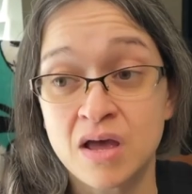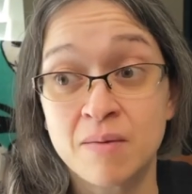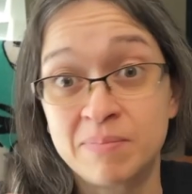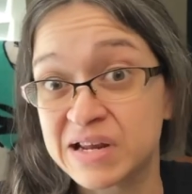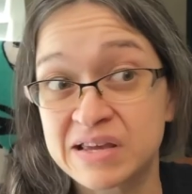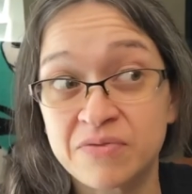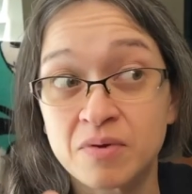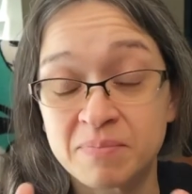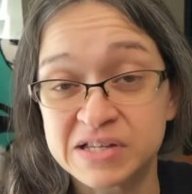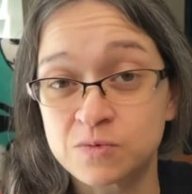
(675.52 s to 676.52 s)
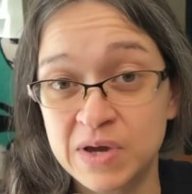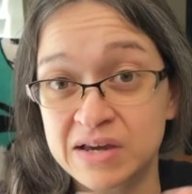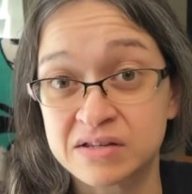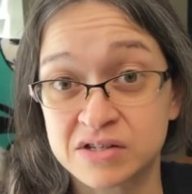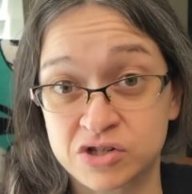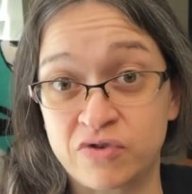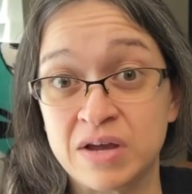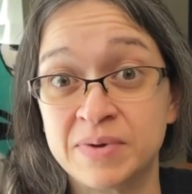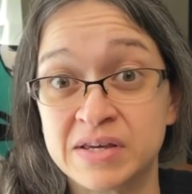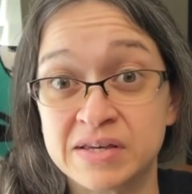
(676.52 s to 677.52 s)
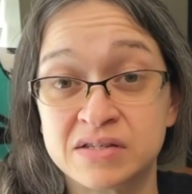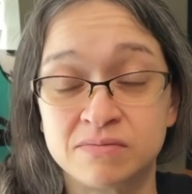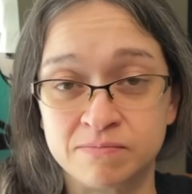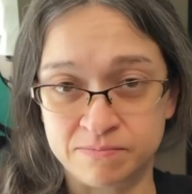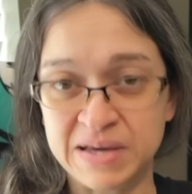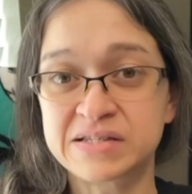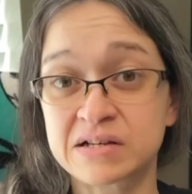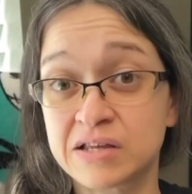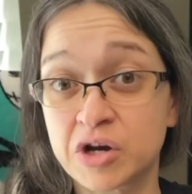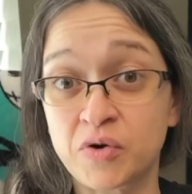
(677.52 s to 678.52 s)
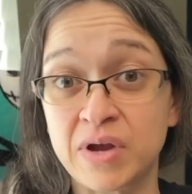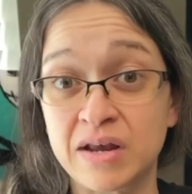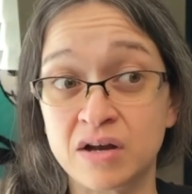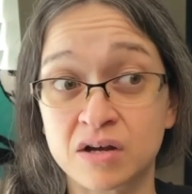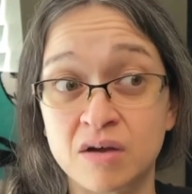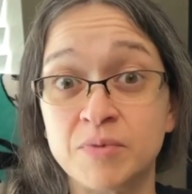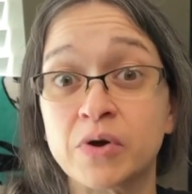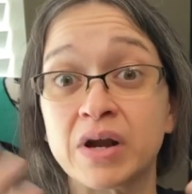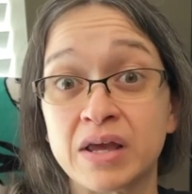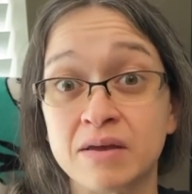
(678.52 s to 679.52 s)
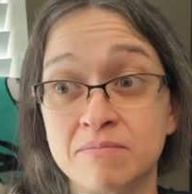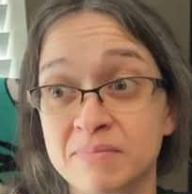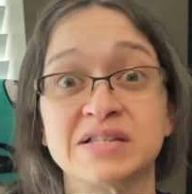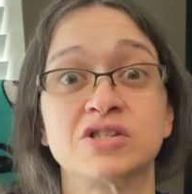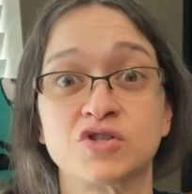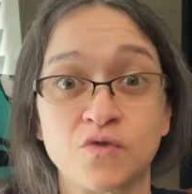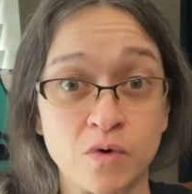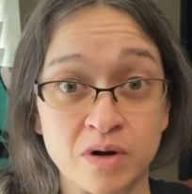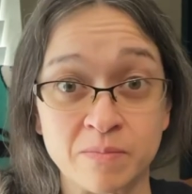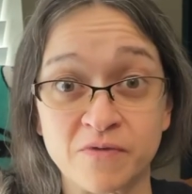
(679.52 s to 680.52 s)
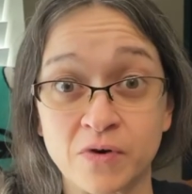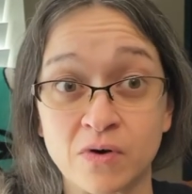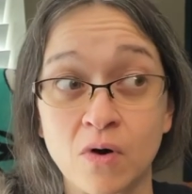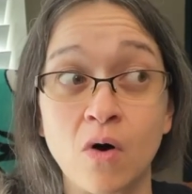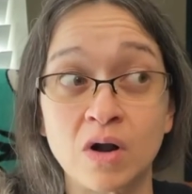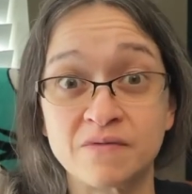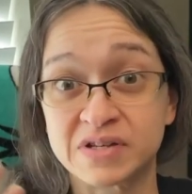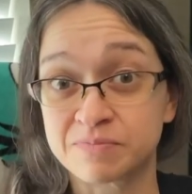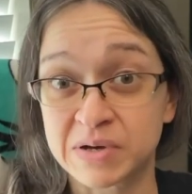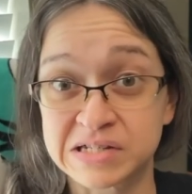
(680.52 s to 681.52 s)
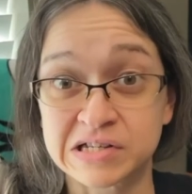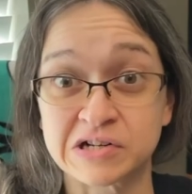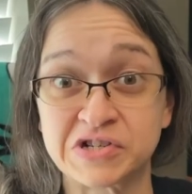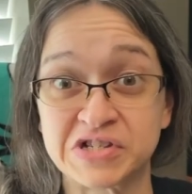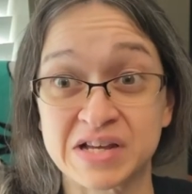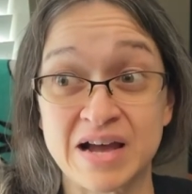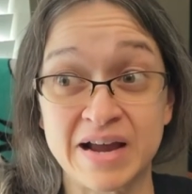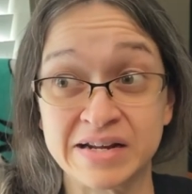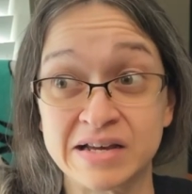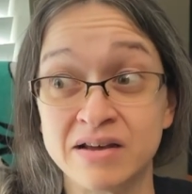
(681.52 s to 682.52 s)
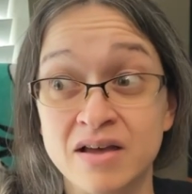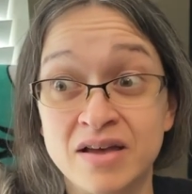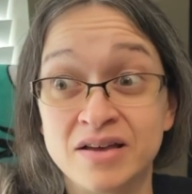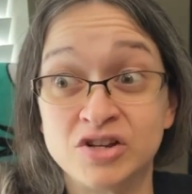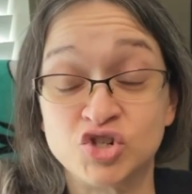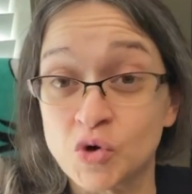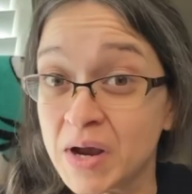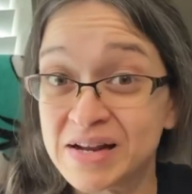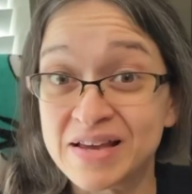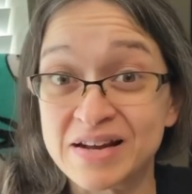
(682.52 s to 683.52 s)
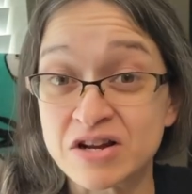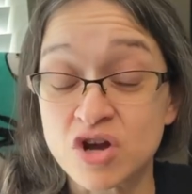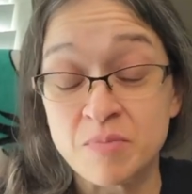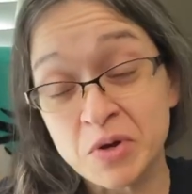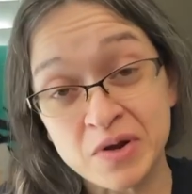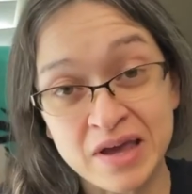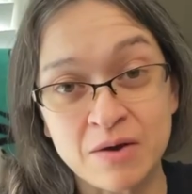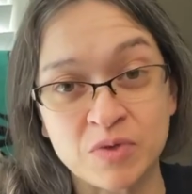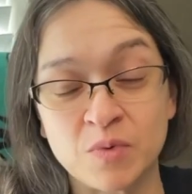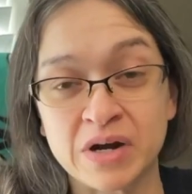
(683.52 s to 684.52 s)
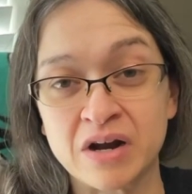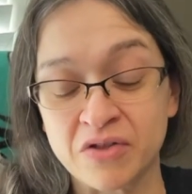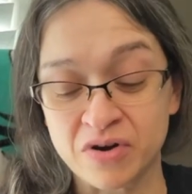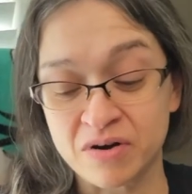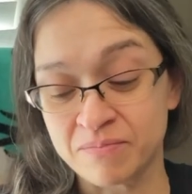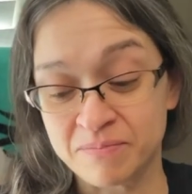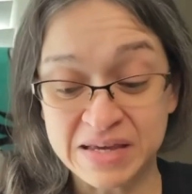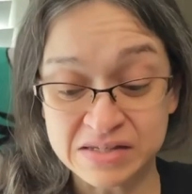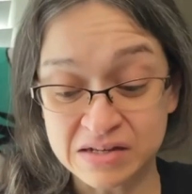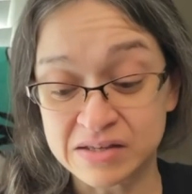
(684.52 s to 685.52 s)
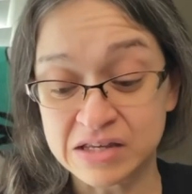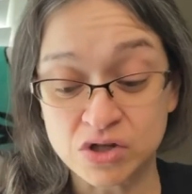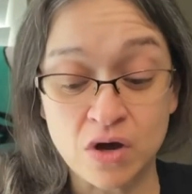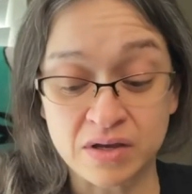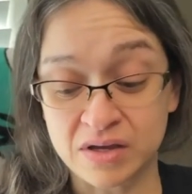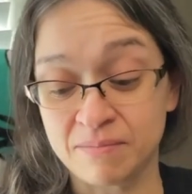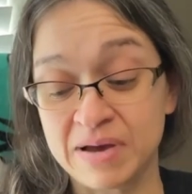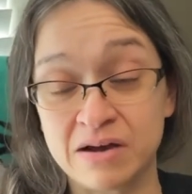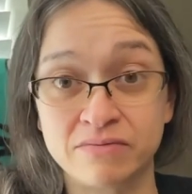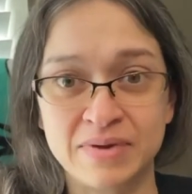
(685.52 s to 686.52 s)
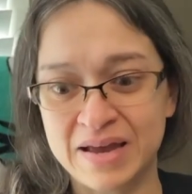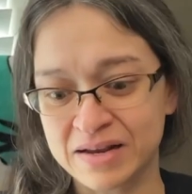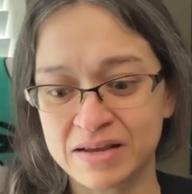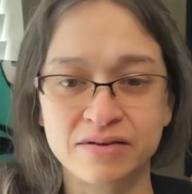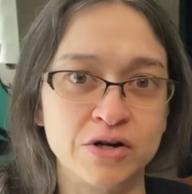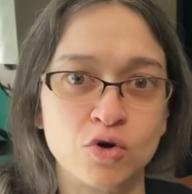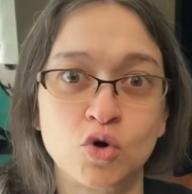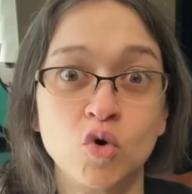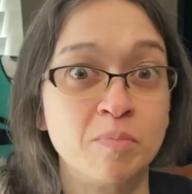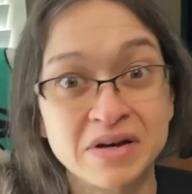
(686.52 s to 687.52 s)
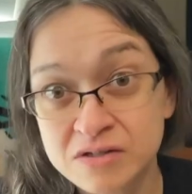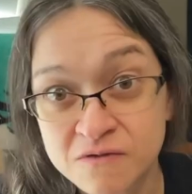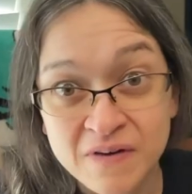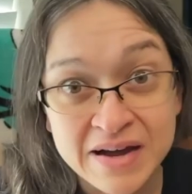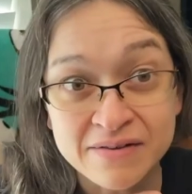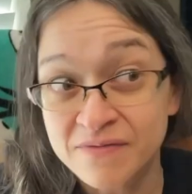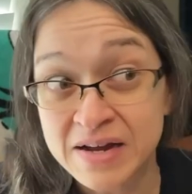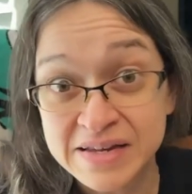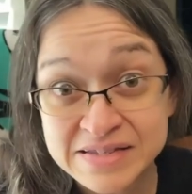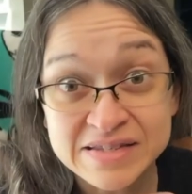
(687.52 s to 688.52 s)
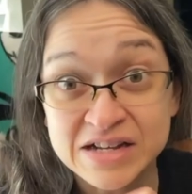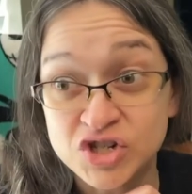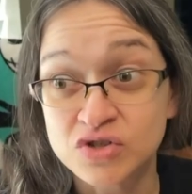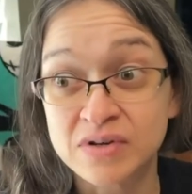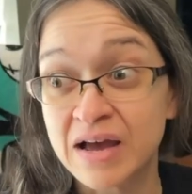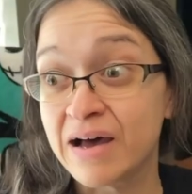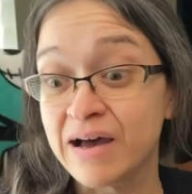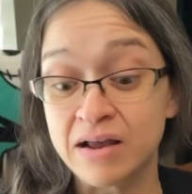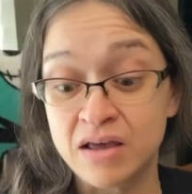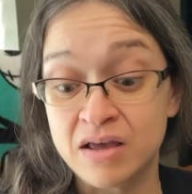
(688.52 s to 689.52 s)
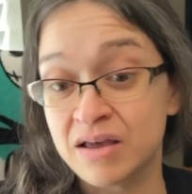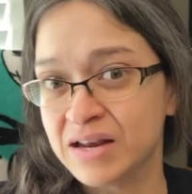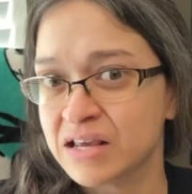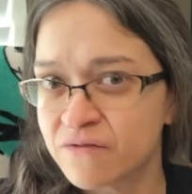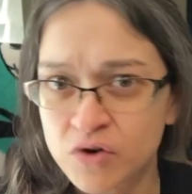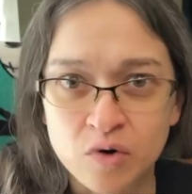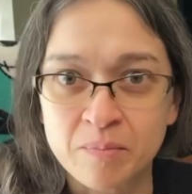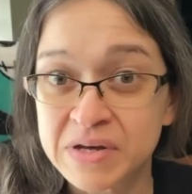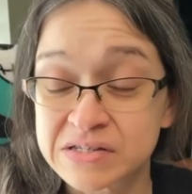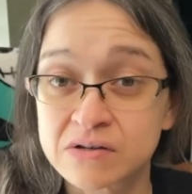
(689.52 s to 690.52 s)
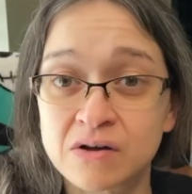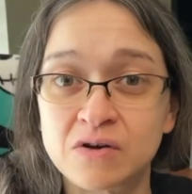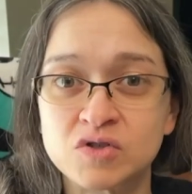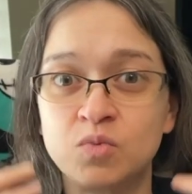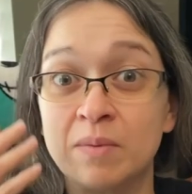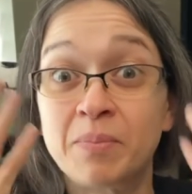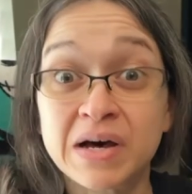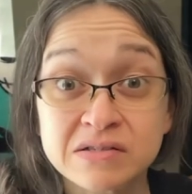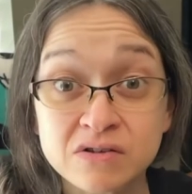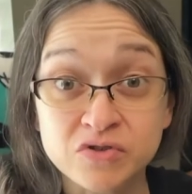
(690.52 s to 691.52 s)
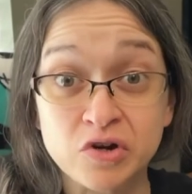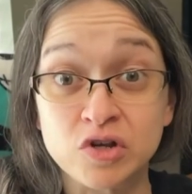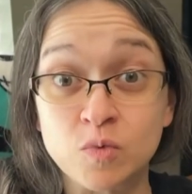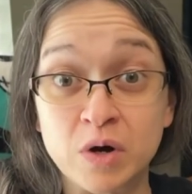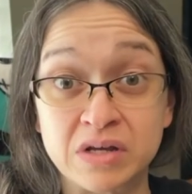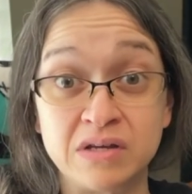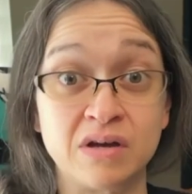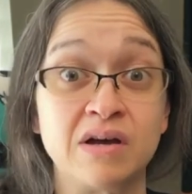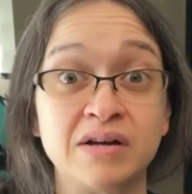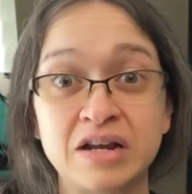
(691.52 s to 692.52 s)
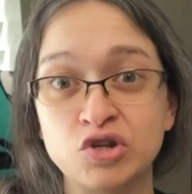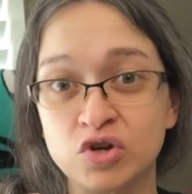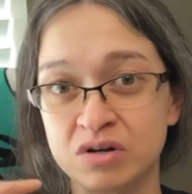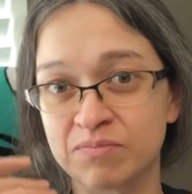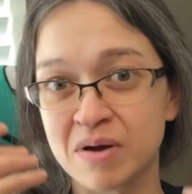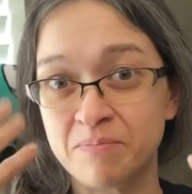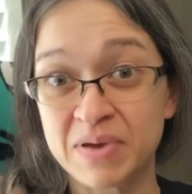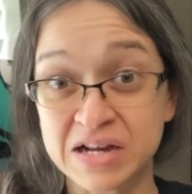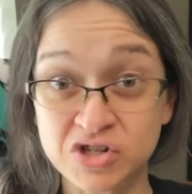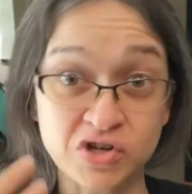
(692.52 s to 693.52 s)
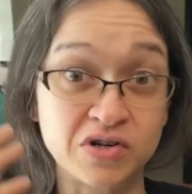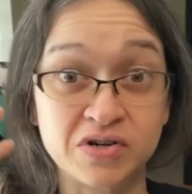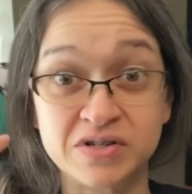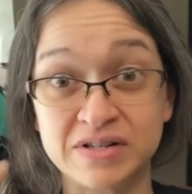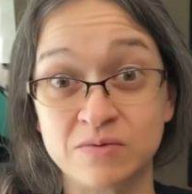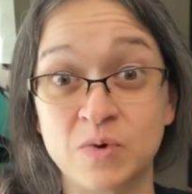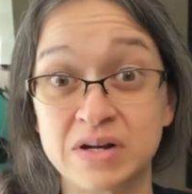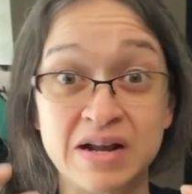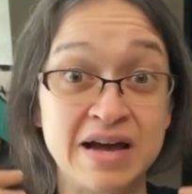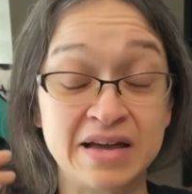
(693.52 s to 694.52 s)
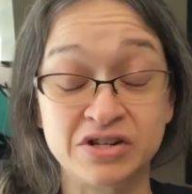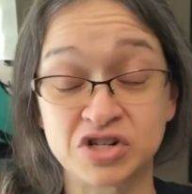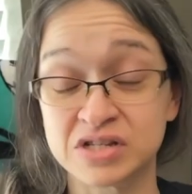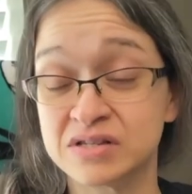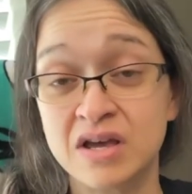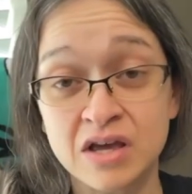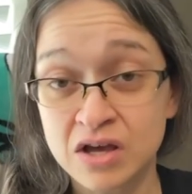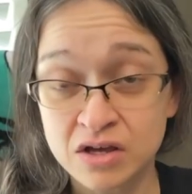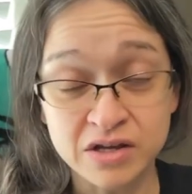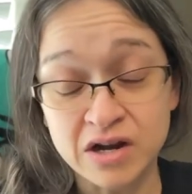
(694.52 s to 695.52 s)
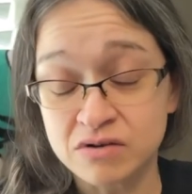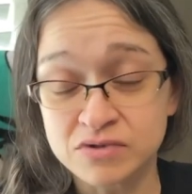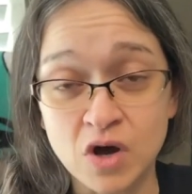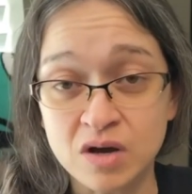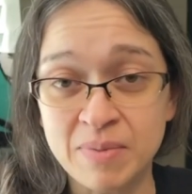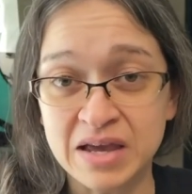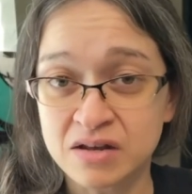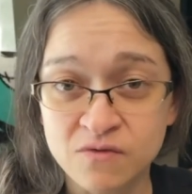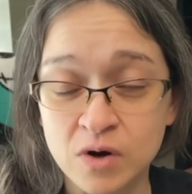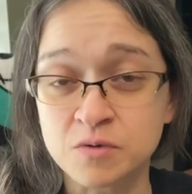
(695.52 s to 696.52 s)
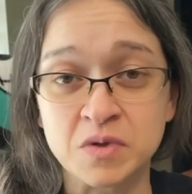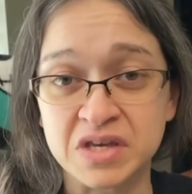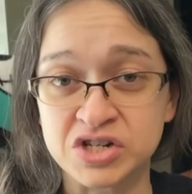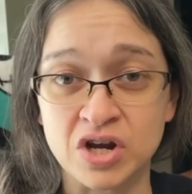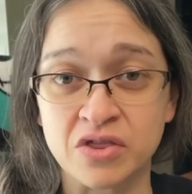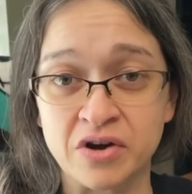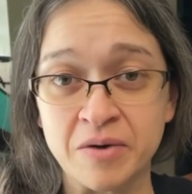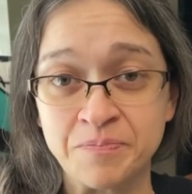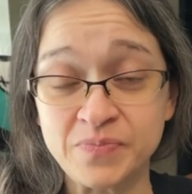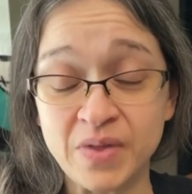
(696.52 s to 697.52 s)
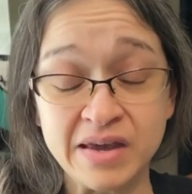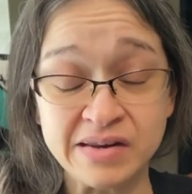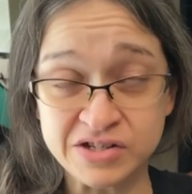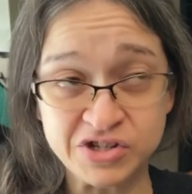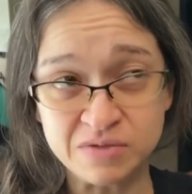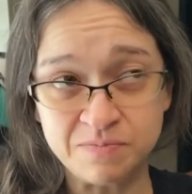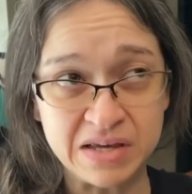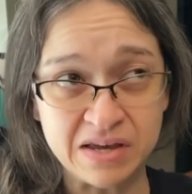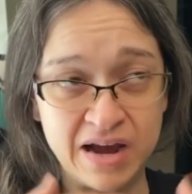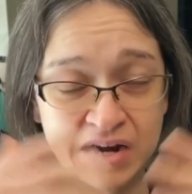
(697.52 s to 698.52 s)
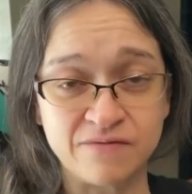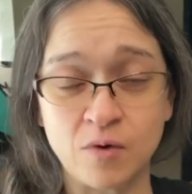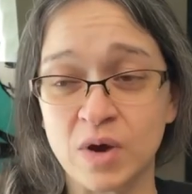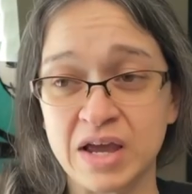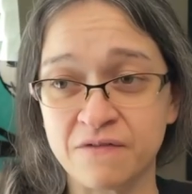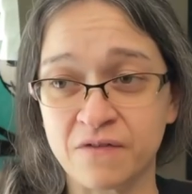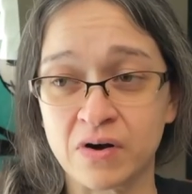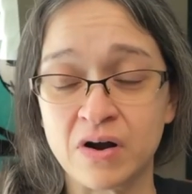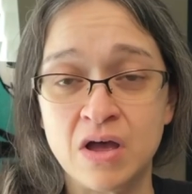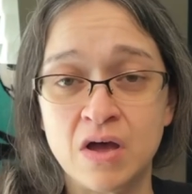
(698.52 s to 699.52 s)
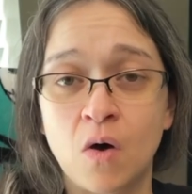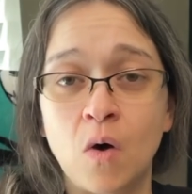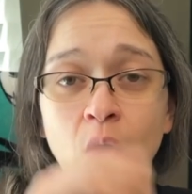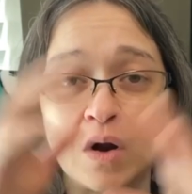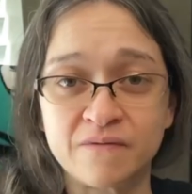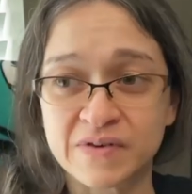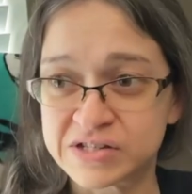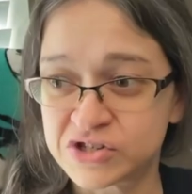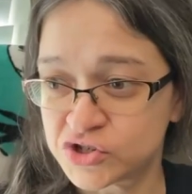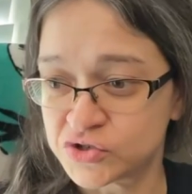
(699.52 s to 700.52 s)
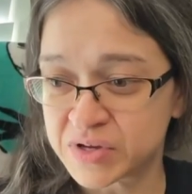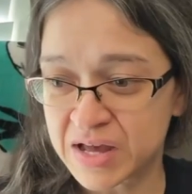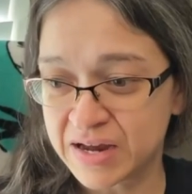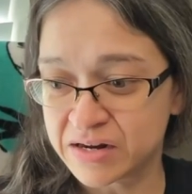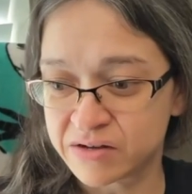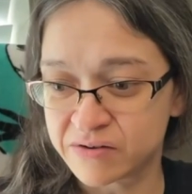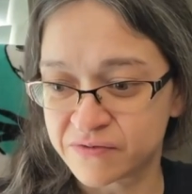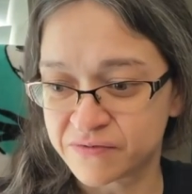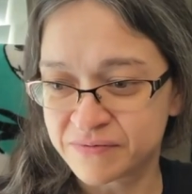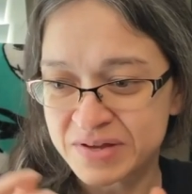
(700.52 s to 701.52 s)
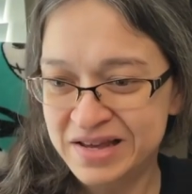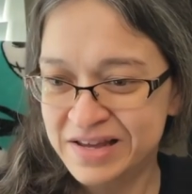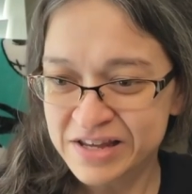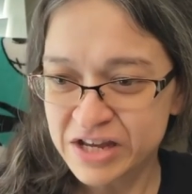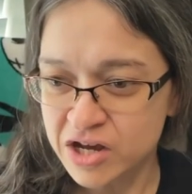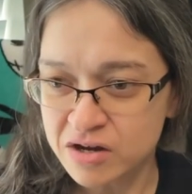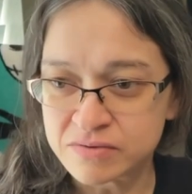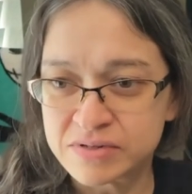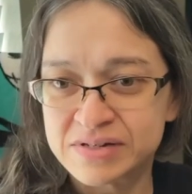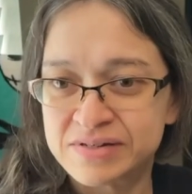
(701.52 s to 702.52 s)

But again, the best way I can describe it is basically create a community message forum for all of us puzzlers to kind of join in and communicate with one another, basically talking about any, you know, cool puzzle finds that you got, any of your own puzzle hauls, what puzzles are you working on, and you can put pictures and whatnot and just, you know, talk back and forth with each other. And it just be kind of a way for all of us to kind of, you know,